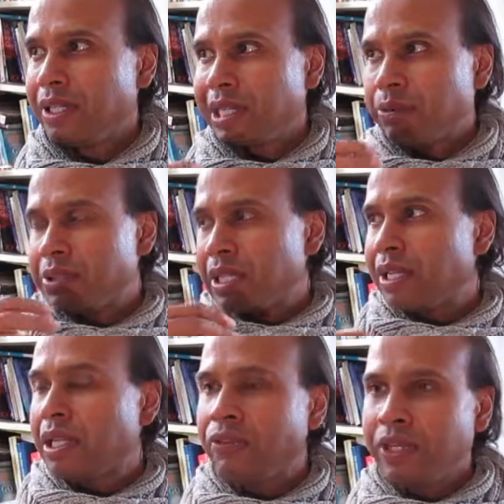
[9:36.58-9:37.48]
that was
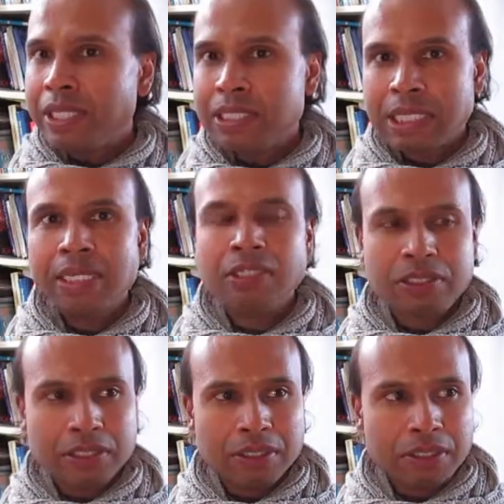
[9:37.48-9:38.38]
that loving
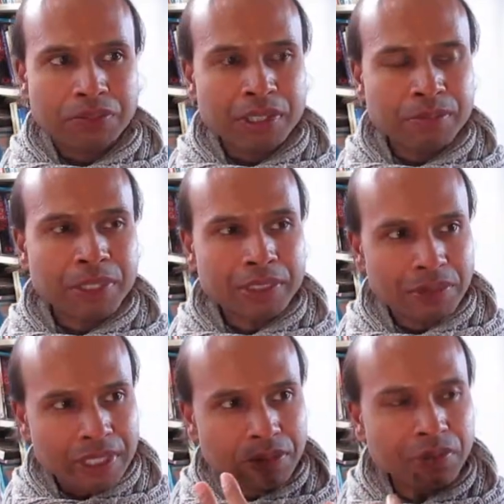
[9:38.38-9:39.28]
intention of this person
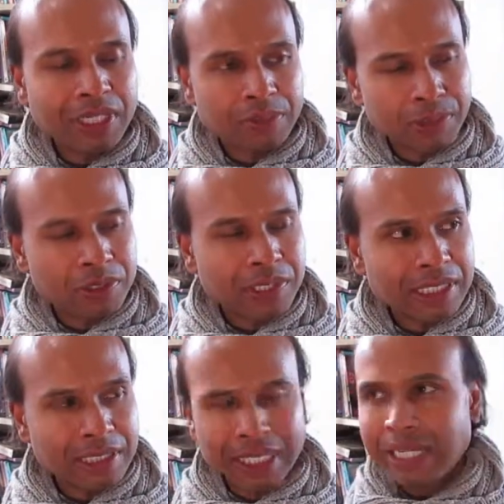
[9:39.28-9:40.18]
who had a great spiritual
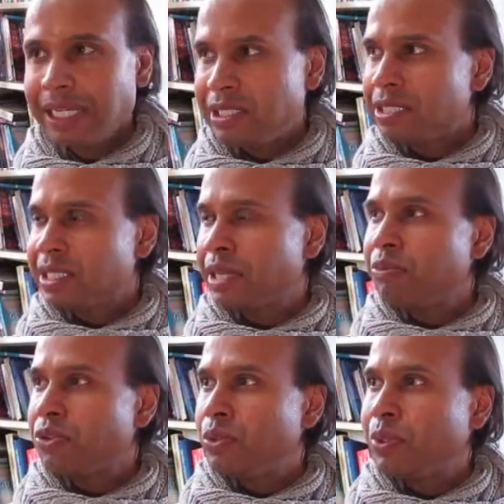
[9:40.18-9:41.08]
connection. It just
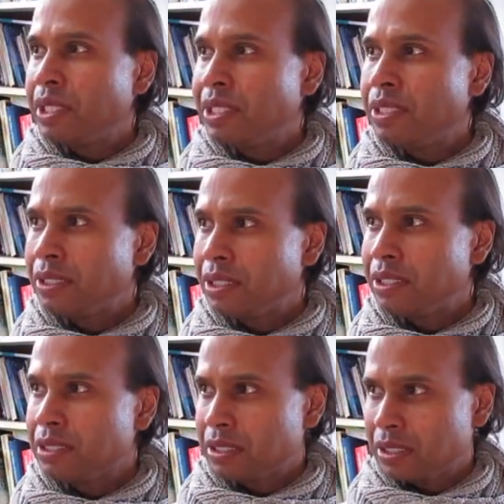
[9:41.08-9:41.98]
came through when I needed
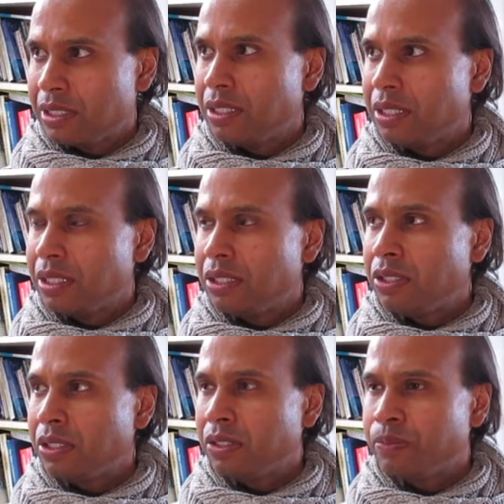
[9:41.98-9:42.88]
it,
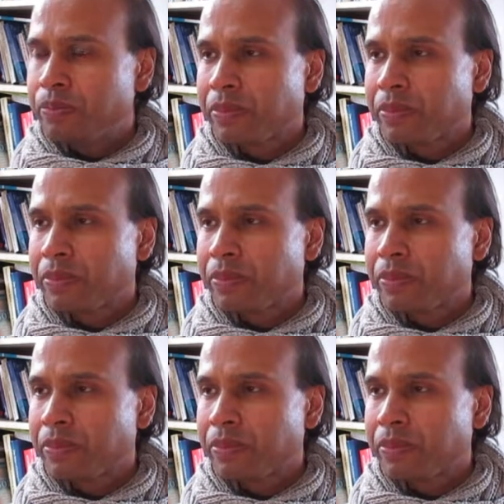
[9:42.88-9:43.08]
you know.